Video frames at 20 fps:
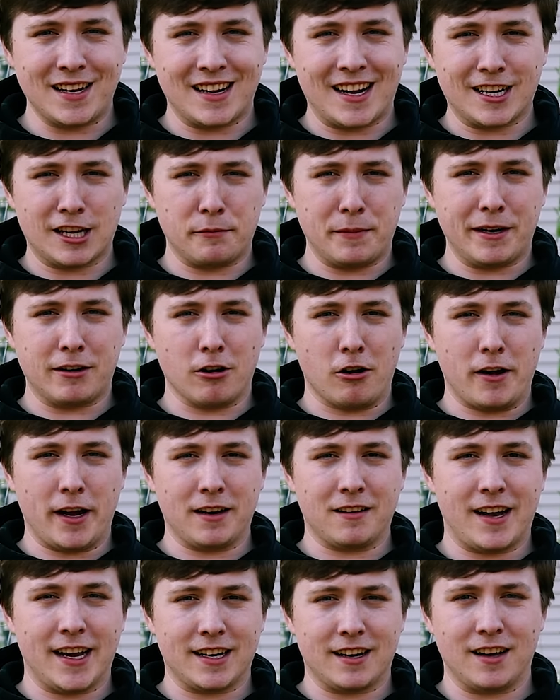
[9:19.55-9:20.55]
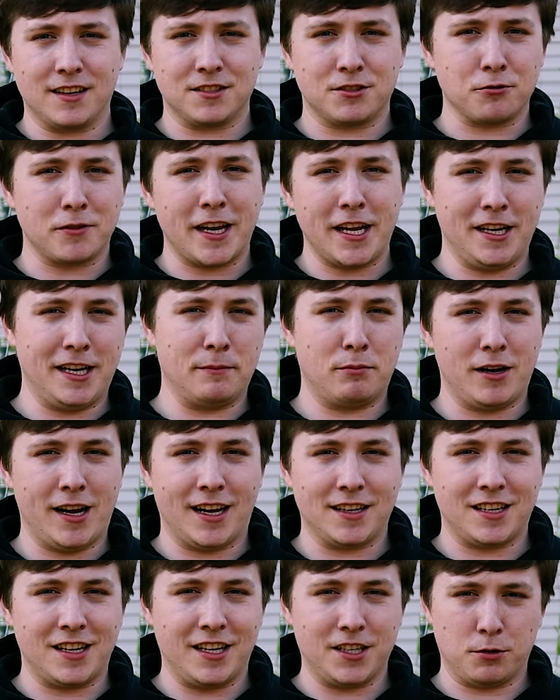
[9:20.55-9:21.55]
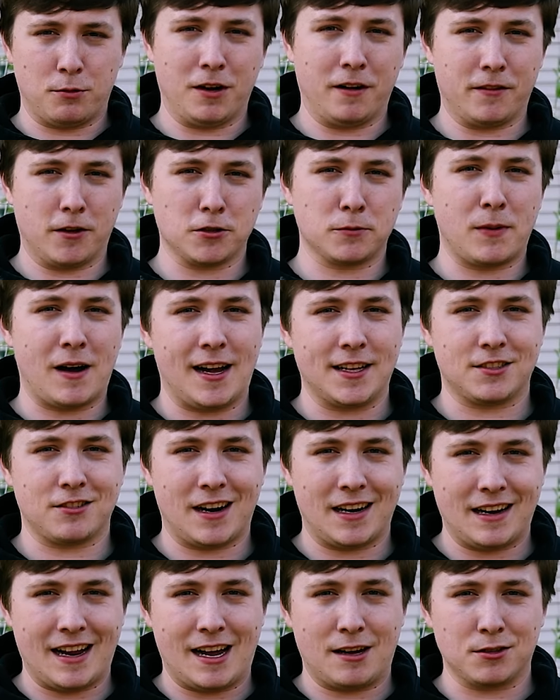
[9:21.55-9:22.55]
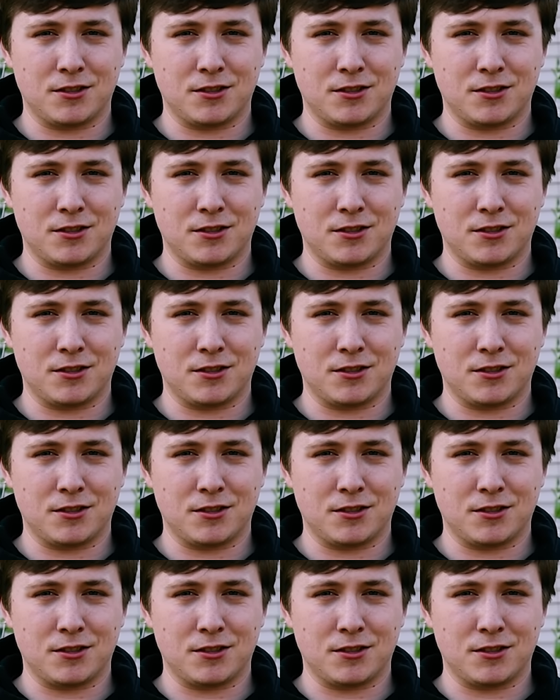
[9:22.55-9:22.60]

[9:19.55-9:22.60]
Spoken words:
and I could be growing like a zucchini plant in each one of those pots right now,